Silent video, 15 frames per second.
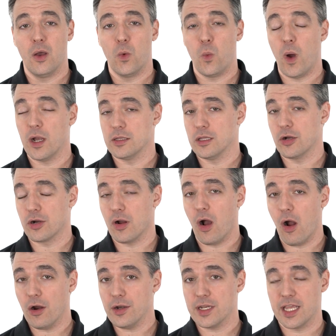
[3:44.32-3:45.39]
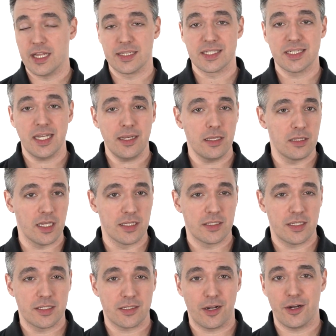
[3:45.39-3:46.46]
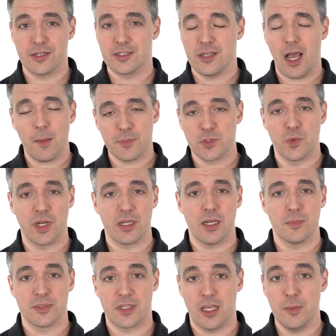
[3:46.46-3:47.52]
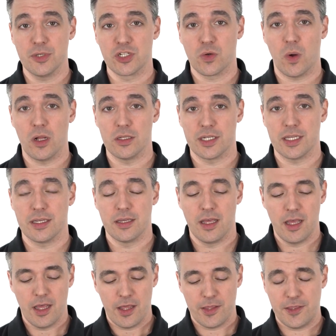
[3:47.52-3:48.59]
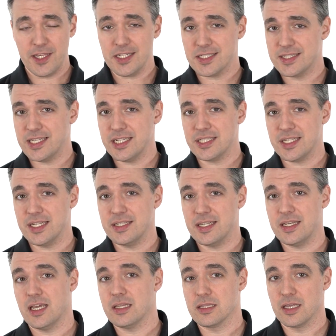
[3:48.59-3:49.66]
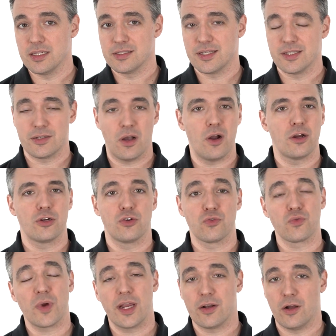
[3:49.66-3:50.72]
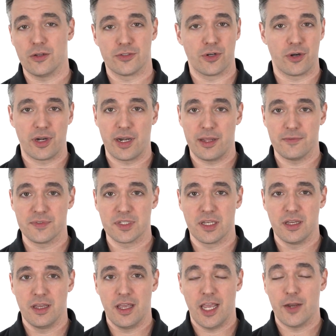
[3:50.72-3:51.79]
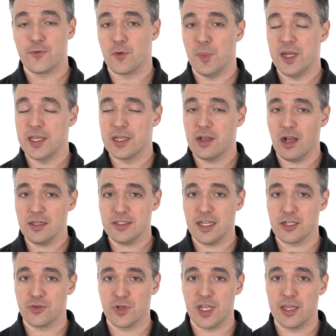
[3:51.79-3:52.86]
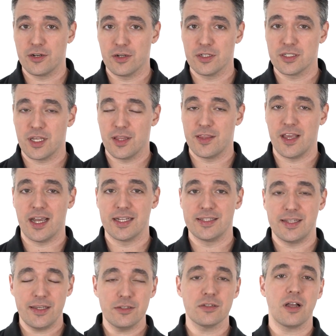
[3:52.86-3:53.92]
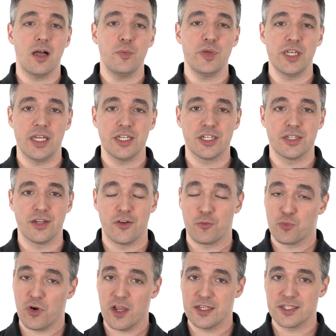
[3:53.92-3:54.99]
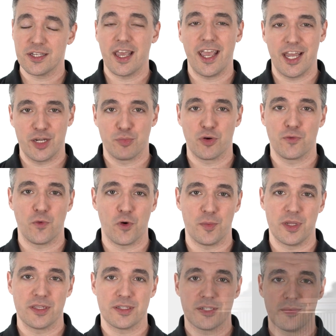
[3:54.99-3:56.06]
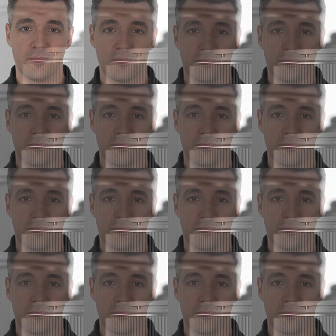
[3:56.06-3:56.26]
While our Art and Cine lenses are tops when it comes to image quality, these DC DN lenses are great alternatives, and for many content creators, the ideal combination of price and performance.